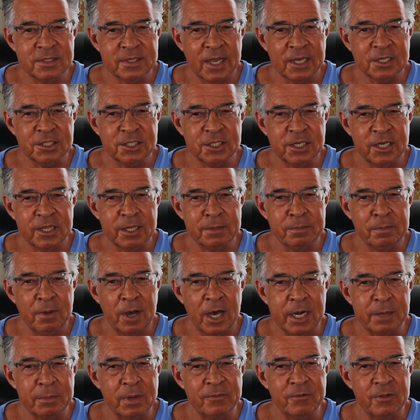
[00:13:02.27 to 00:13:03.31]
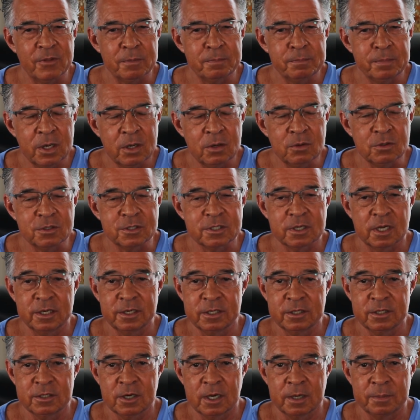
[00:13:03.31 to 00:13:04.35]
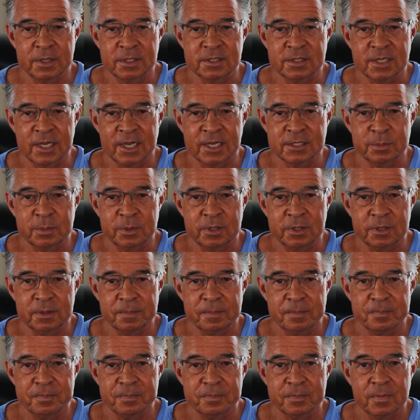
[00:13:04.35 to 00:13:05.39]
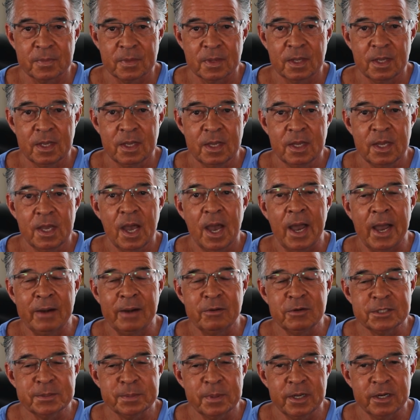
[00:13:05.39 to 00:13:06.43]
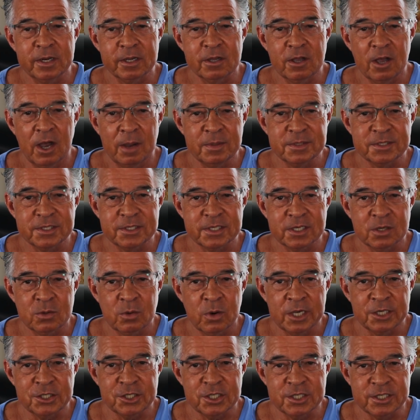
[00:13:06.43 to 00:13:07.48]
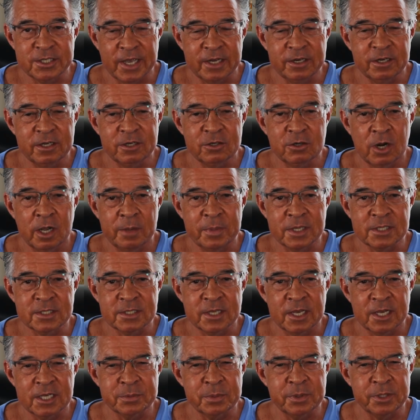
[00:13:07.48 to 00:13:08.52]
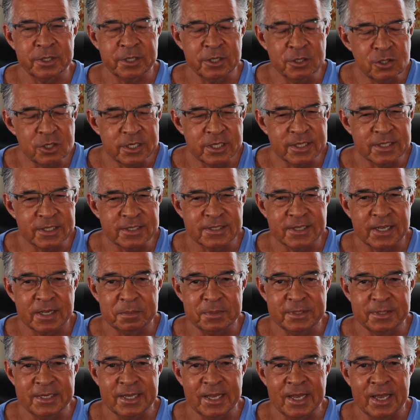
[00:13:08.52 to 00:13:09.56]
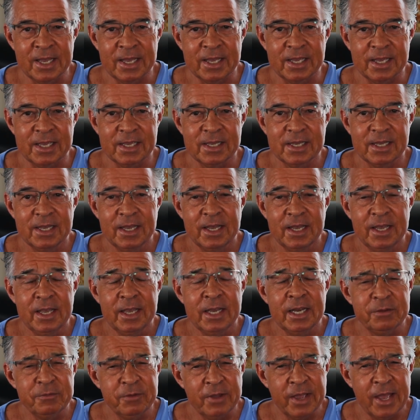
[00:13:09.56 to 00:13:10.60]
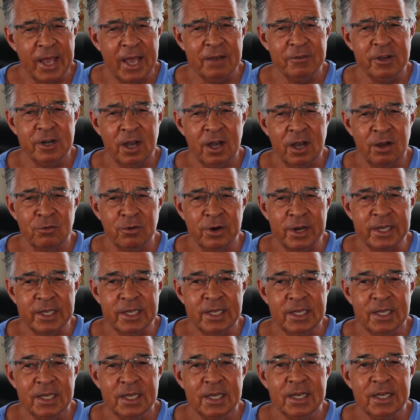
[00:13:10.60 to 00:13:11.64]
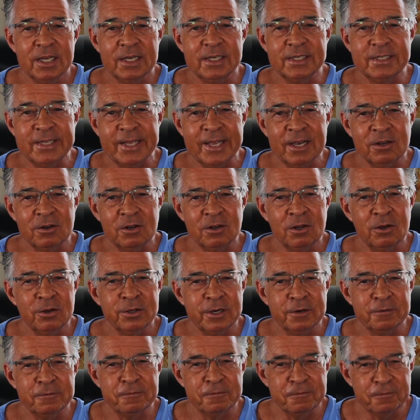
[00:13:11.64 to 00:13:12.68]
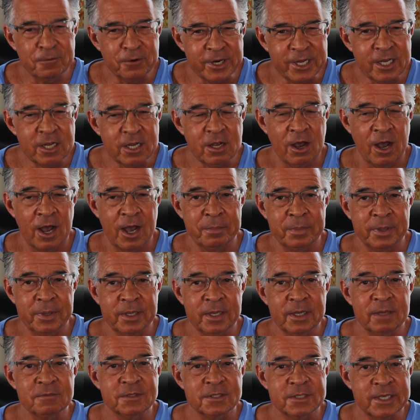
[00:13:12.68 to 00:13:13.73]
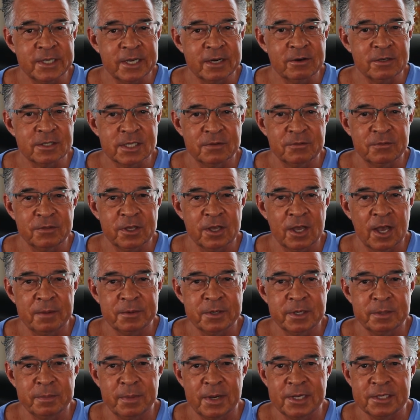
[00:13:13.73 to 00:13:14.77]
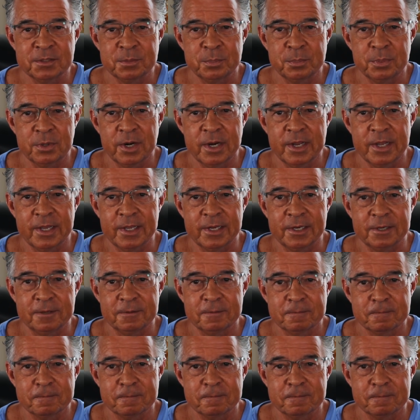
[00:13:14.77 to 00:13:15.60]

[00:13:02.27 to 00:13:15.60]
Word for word: section at the bottom of the post on Nootropics Expert. I respond to comments and questions at Nootropics Expert usually the same day. And if you haven't already, download your free copy of Secrets of the Optimized Brain.